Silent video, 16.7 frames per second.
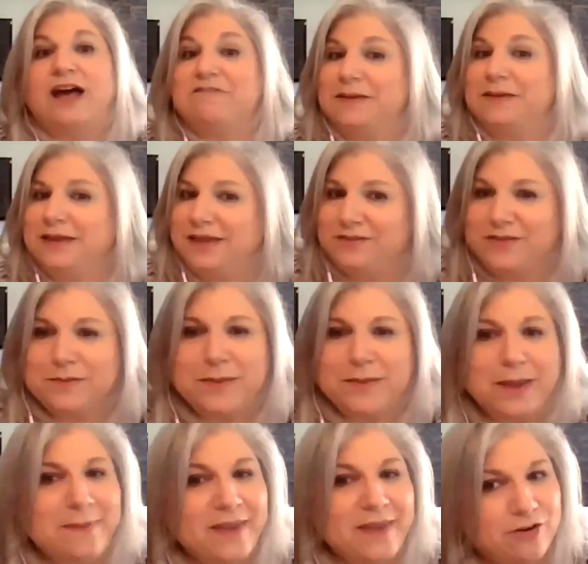I've been giving
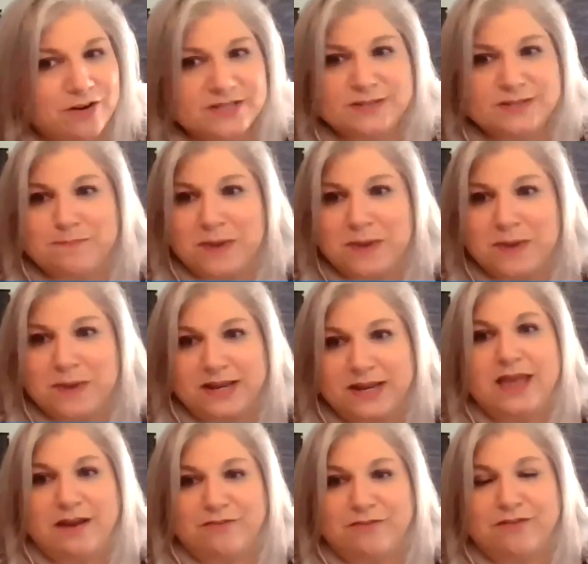my parents money
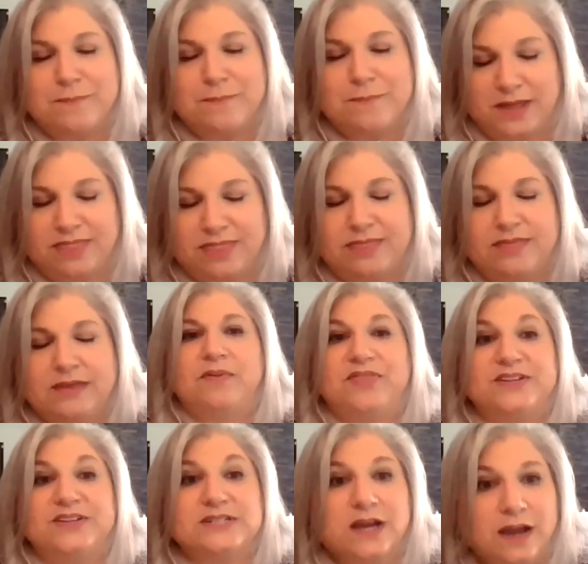every month, but
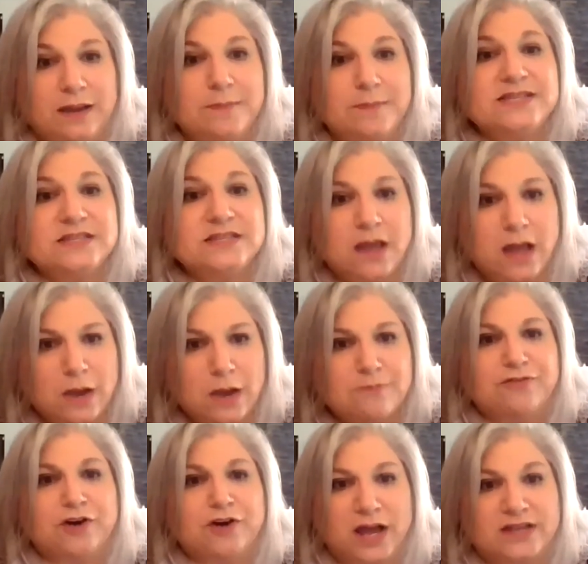the time has come
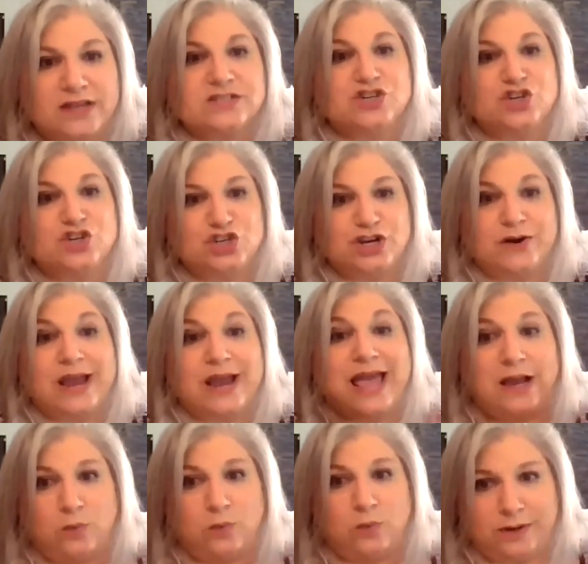for us to share
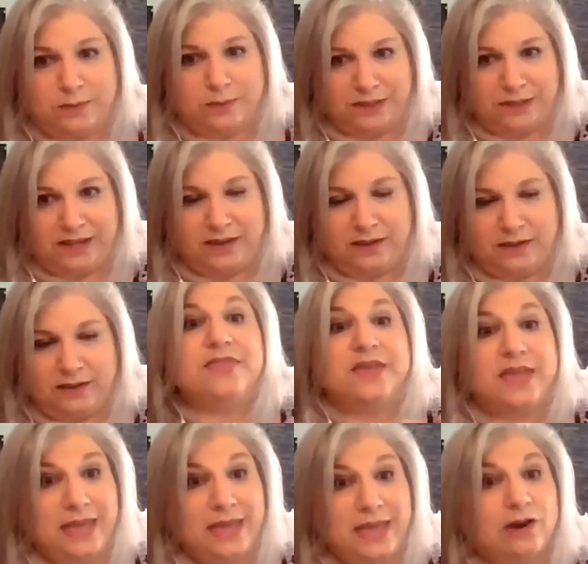equitably in the
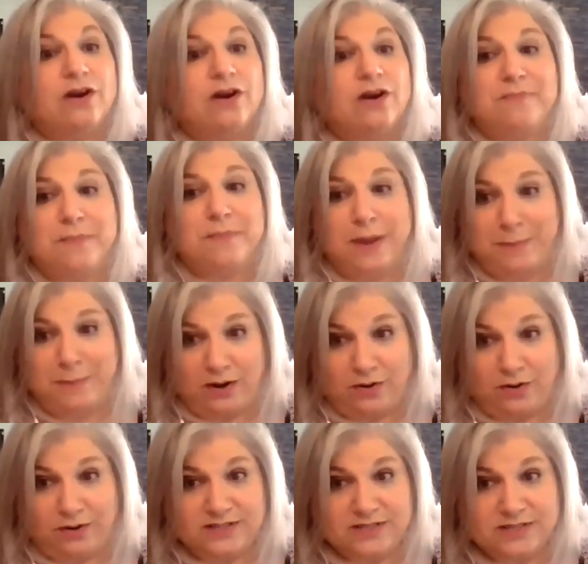care of my
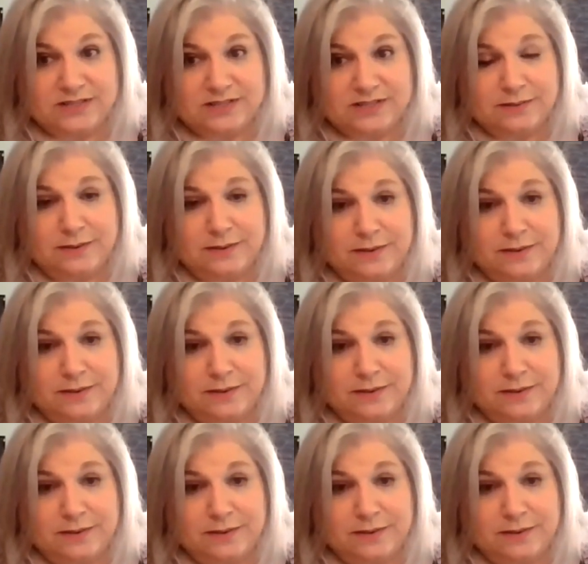parents.